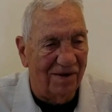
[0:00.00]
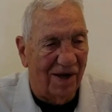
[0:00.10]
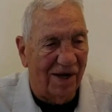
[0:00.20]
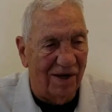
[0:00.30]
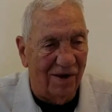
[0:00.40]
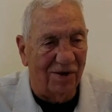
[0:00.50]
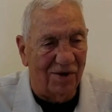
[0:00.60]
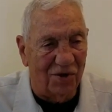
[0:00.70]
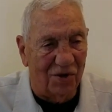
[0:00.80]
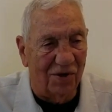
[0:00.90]
like he
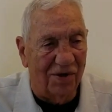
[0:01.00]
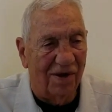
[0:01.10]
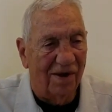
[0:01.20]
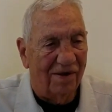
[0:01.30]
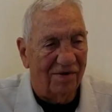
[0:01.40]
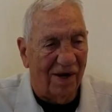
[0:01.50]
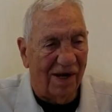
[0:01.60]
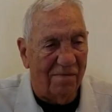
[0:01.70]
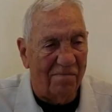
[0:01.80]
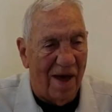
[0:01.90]
understood. So I
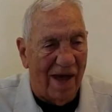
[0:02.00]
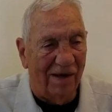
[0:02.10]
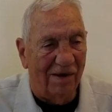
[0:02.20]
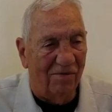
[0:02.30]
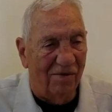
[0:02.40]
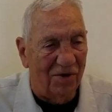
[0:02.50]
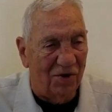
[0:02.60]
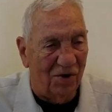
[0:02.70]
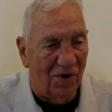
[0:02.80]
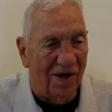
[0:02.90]
get back in the
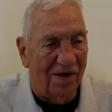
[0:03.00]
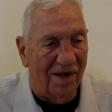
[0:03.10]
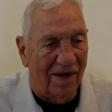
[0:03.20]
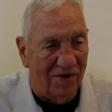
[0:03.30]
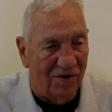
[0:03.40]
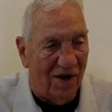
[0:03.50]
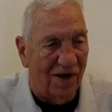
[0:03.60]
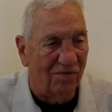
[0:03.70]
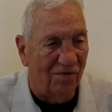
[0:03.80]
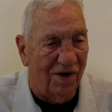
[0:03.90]
rickshaw and then he
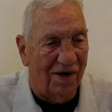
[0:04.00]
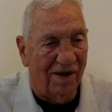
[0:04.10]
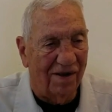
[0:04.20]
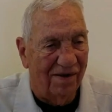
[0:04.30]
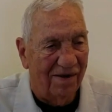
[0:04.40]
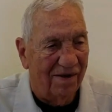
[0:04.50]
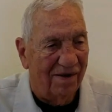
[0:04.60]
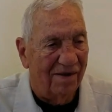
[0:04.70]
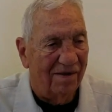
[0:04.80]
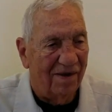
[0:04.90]
starts running,
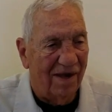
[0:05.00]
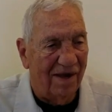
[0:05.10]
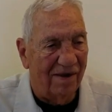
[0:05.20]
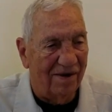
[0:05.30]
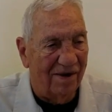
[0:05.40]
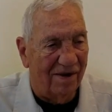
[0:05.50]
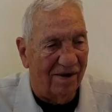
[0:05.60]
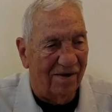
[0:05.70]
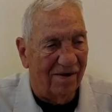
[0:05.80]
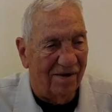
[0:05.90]
and
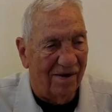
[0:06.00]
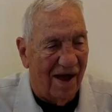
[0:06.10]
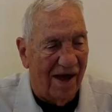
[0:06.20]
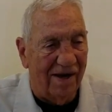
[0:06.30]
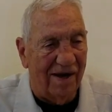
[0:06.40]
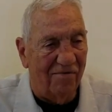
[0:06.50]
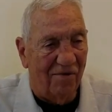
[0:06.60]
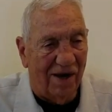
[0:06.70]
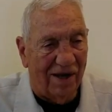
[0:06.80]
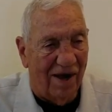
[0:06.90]
uh, I didn't even
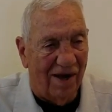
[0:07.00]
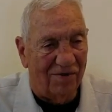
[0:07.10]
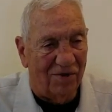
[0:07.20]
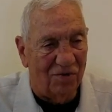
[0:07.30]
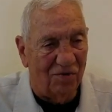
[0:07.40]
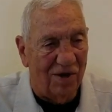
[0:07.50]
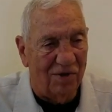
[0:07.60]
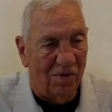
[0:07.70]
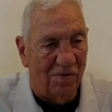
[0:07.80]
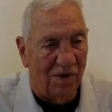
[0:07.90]
recognize the streets
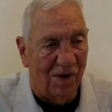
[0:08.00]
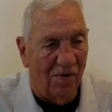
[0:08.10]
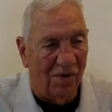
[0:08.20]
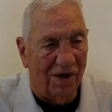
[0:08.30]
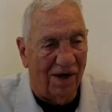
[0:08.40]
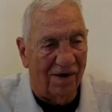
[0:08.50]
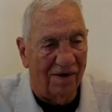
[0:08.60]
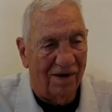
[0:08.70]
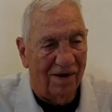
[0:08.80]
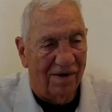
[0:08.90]
we were going
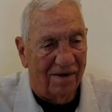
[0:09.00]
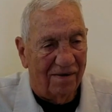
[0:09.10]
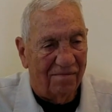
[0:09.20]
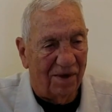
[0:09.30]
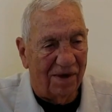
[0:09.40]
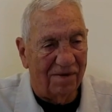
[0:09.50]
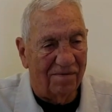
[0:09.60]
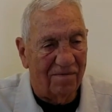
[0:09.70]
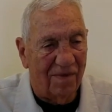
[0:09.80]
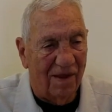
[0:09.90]
on. But
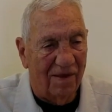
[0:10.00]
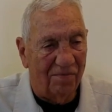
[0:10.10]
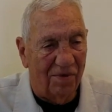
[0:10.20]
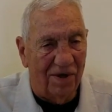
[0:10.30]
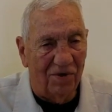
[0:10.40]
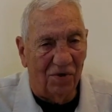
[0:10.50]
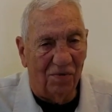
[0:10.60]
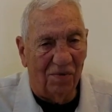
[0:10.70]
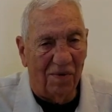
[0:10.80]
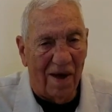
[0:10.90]
pretty soon
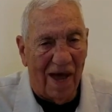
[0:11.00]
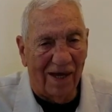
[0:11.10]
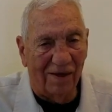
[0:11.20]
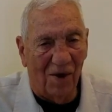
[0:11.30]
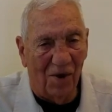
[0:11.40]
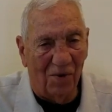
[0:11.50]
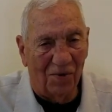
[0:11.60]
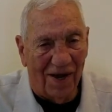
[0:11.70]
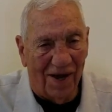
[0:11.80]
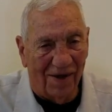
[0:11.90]
we're back at the
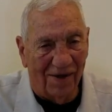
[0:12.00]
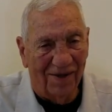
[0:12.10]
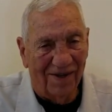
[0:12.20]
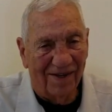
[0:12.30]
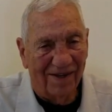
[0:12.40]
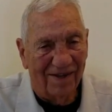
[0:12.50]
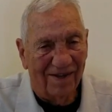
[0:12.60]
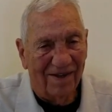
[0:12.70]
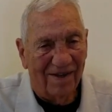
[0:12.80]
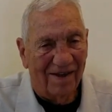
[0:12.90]
hotel
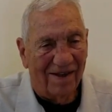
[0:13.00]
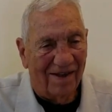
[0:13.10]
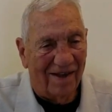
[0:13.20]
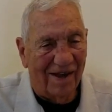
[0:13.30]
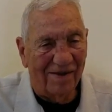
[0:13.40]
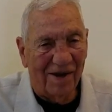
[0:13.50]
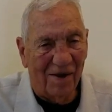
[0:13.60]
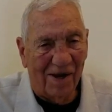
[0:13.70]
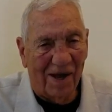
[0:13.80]
and that's how I